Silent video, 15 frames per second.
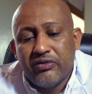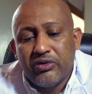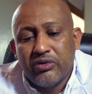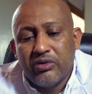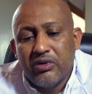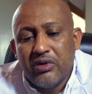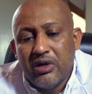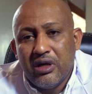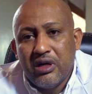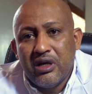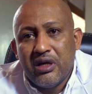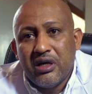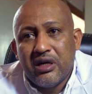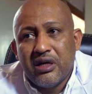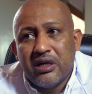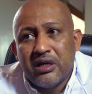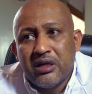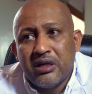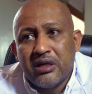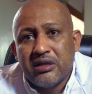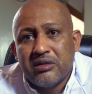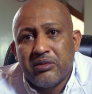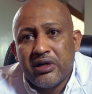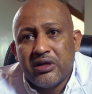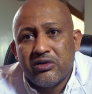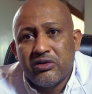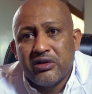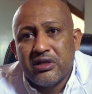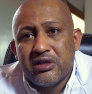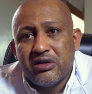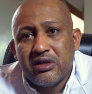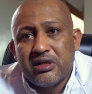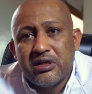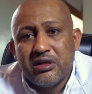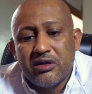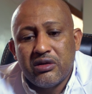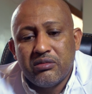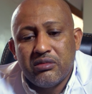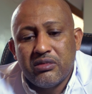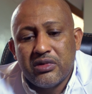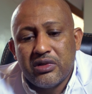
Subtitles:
you respiratory distress syndrome.